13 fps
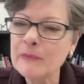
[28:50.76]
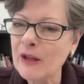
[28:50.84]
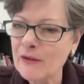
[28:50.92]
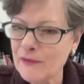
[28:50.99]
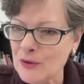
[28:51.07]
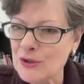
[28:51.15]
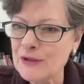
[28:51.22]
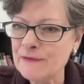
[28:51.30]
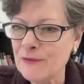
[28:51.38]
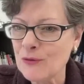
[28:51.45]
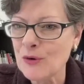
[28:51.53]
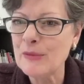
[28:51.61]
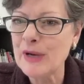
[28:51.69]
first and
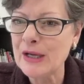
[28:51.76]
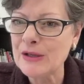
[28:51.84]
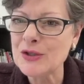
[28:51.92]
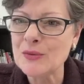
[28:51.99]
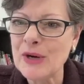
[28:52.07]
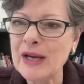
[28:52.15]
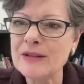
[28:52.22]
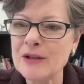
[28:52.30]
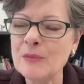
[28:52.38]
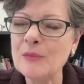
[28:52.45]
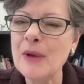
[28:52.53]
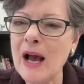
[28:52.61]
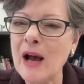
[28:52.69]
foremost, right? So
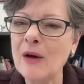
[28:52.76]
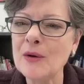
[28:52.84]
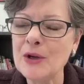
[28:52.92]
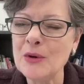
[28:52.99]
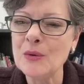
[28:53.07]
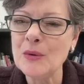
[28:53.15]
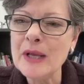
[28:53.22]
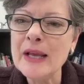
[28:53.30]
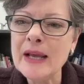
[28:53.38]
how do you